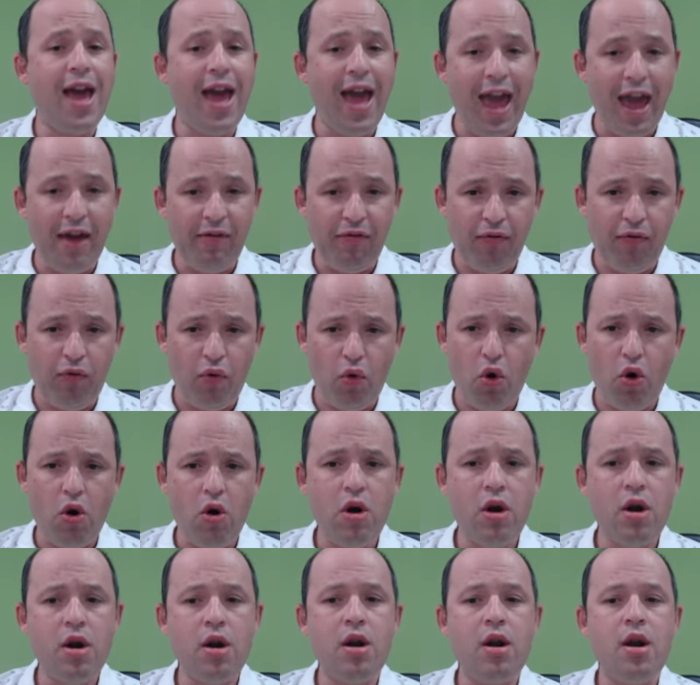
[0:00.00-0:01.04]
f4,
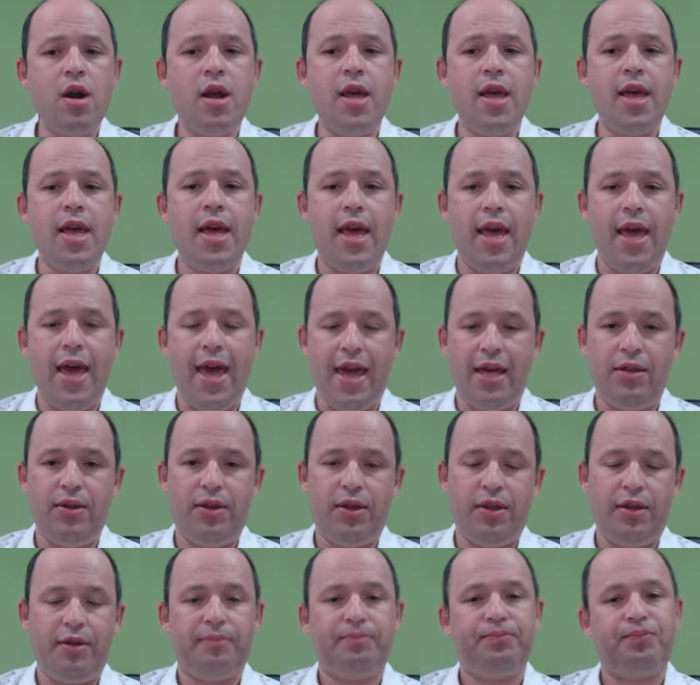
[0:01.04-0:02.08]

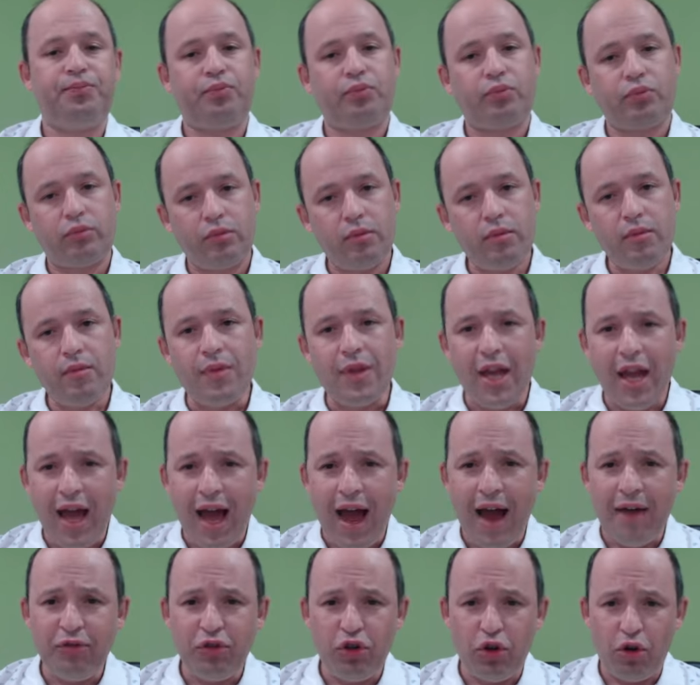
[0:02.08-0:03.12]
and
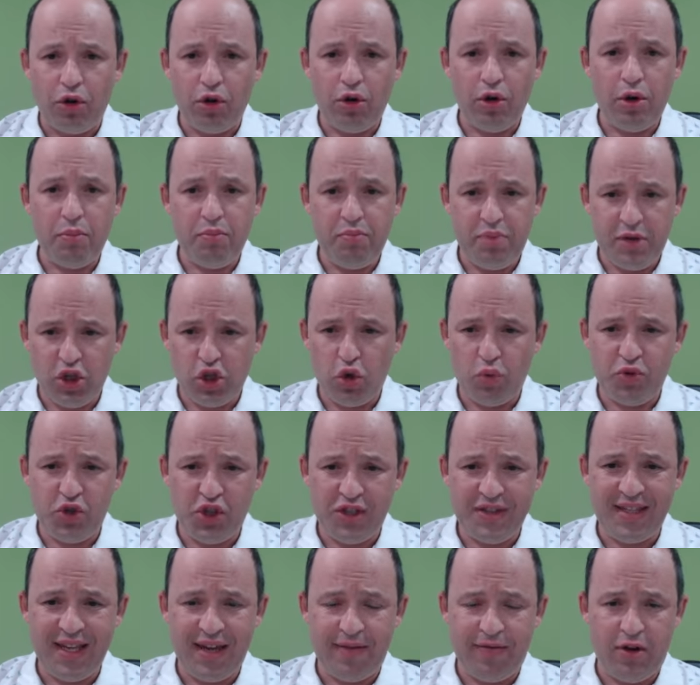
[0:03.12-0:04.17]
after bishop
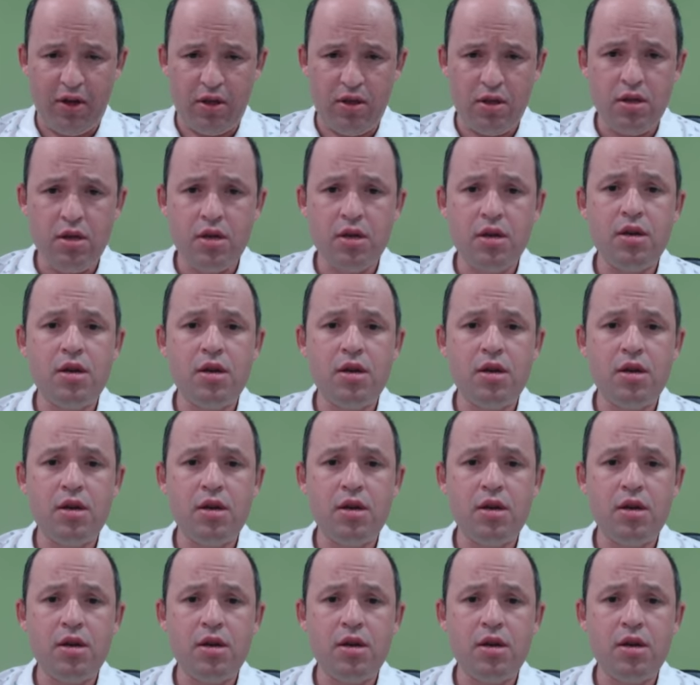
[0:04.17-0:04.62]
g7,